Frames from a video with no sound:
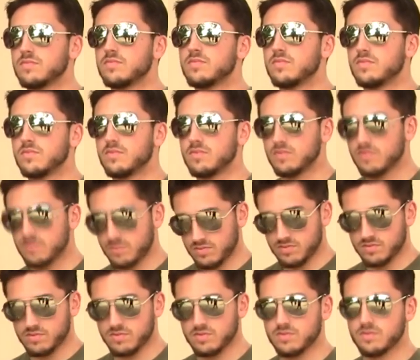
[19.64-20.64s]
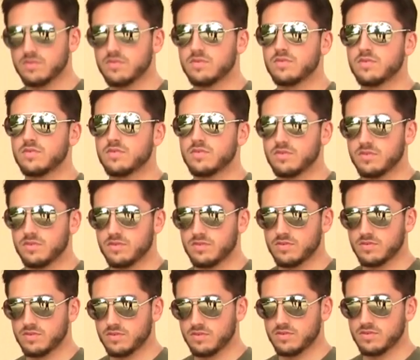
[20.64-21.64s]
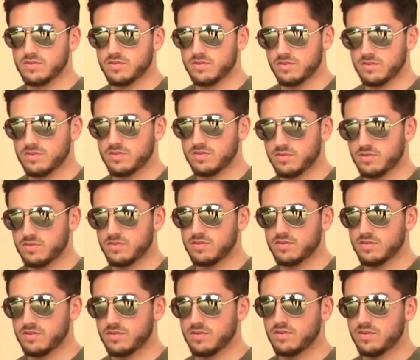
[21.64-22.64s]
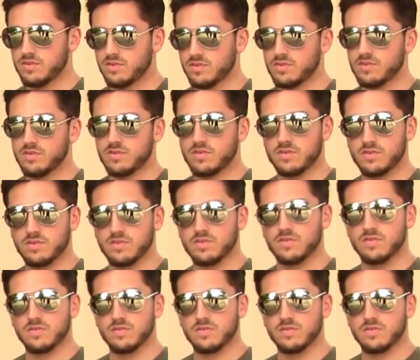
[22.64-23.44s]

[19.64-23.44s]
(silent)